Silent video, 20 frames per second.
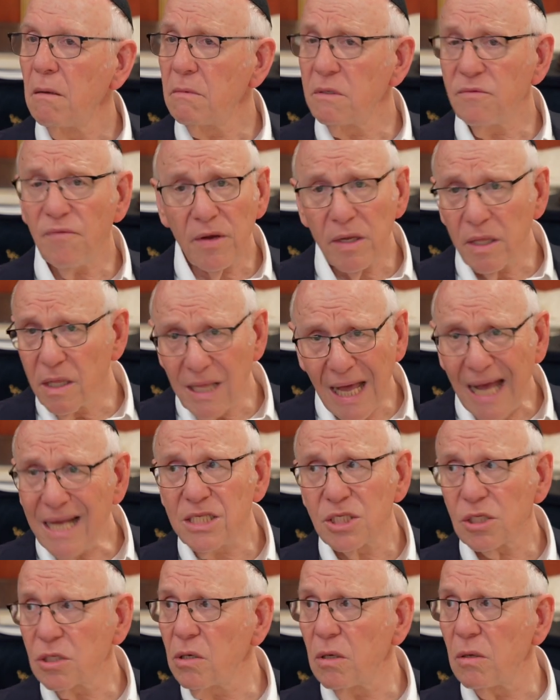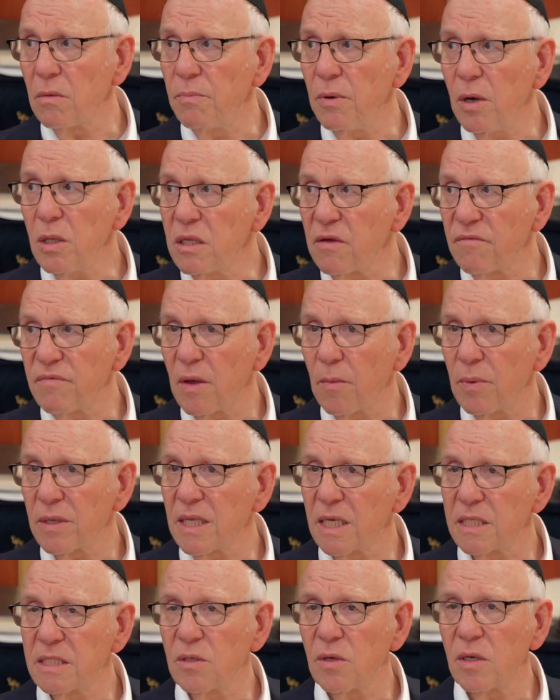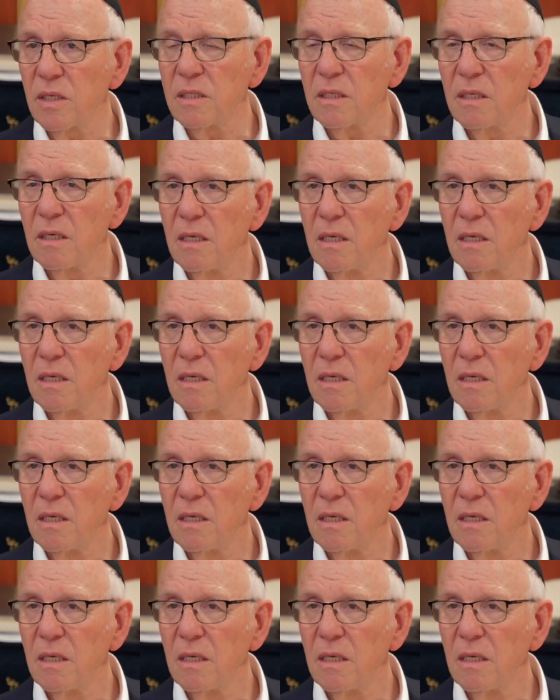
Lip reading: It's very logical, both of them, what they thought.